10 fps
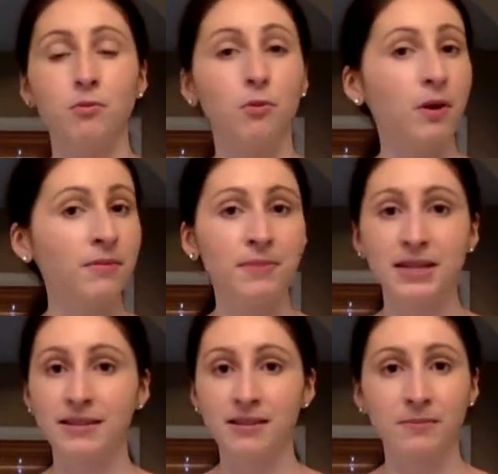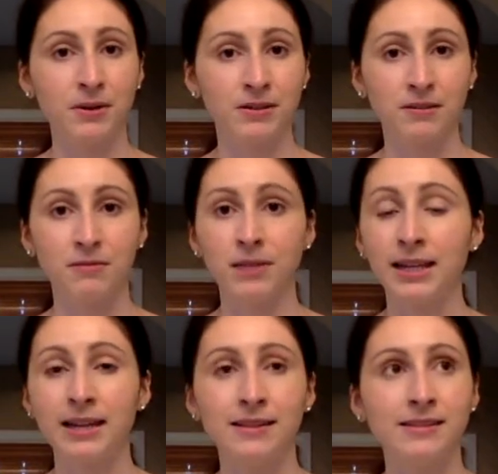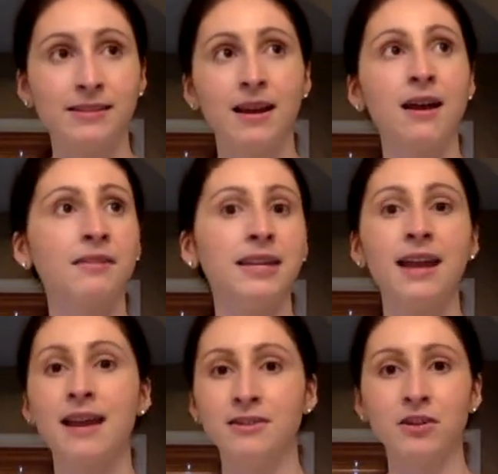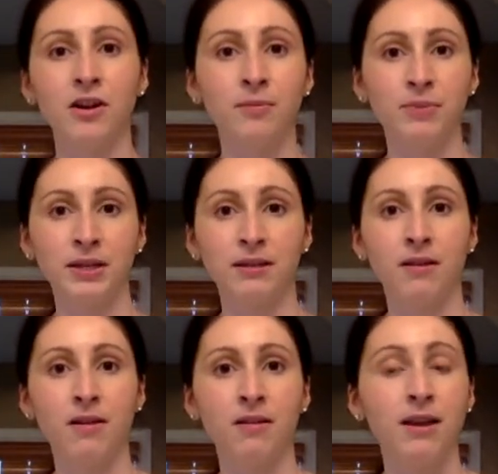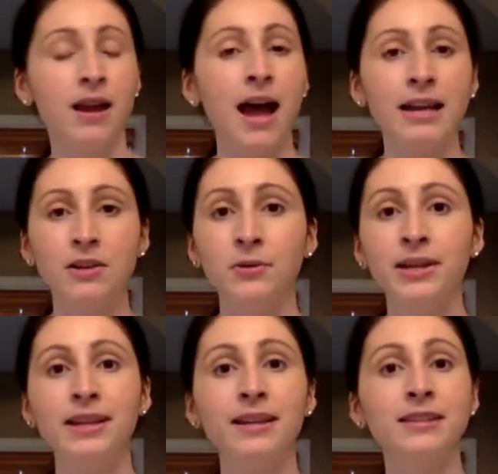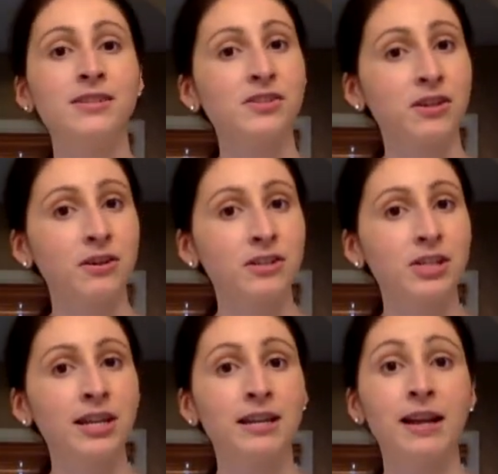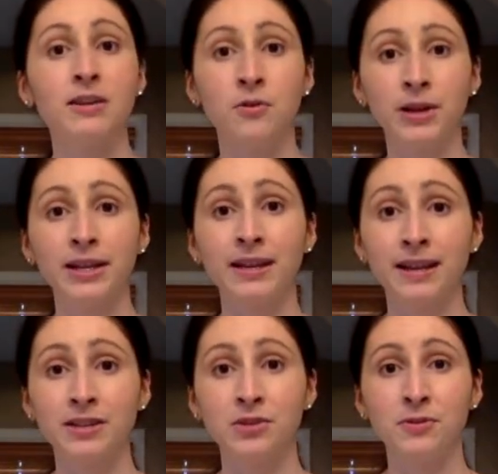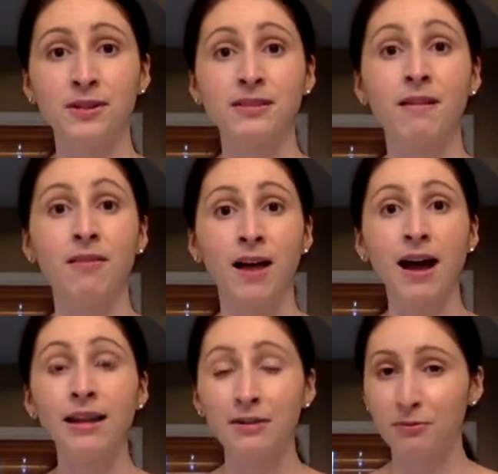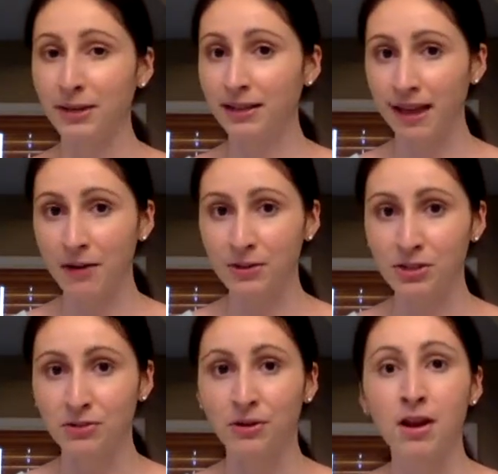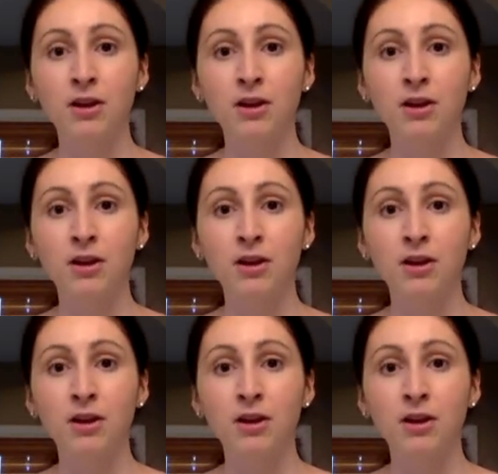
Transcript: one piece of the puzzle. Like, it is not the end all be all. I know it can get discouraging and I know it can get to us a lot if we allow it to.